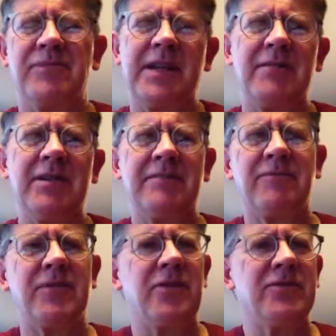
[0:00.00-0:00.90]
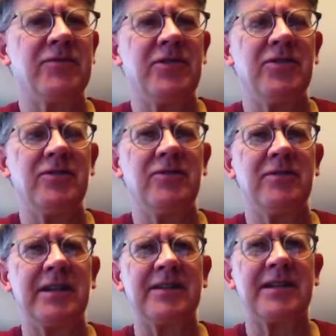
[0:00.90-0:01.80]
Think of it, for those of
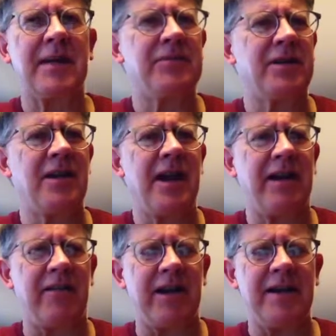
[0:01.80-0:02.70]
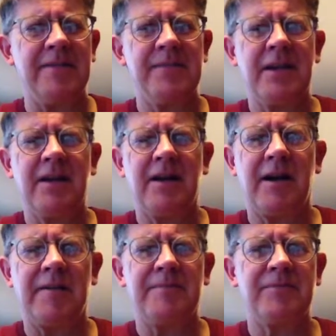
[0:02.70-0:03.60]
you that kept a diary,
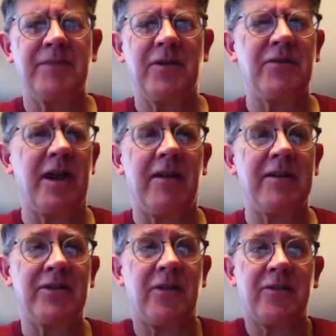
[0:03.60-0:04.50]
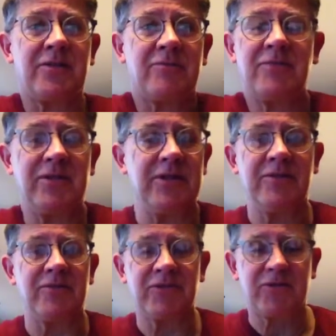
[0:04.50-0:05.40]
diaries aren't, you
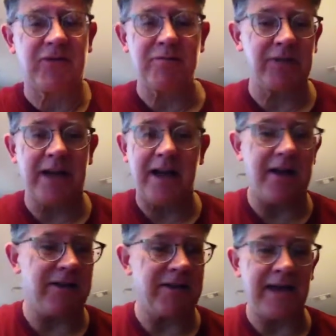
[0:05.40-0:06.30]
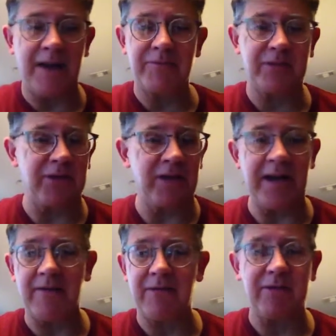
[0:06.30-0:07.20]
didn't scribble down
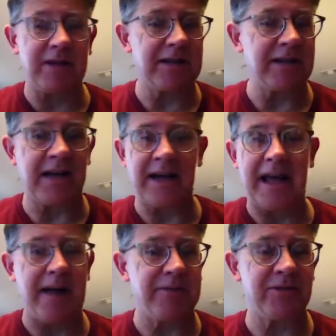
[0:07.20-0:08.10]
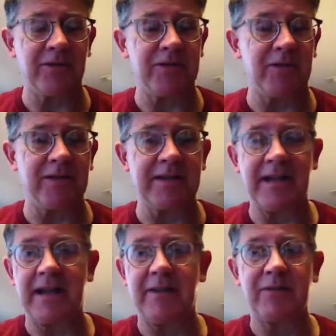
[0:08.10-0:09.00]
absolutely everything that kind of happened to you during the day.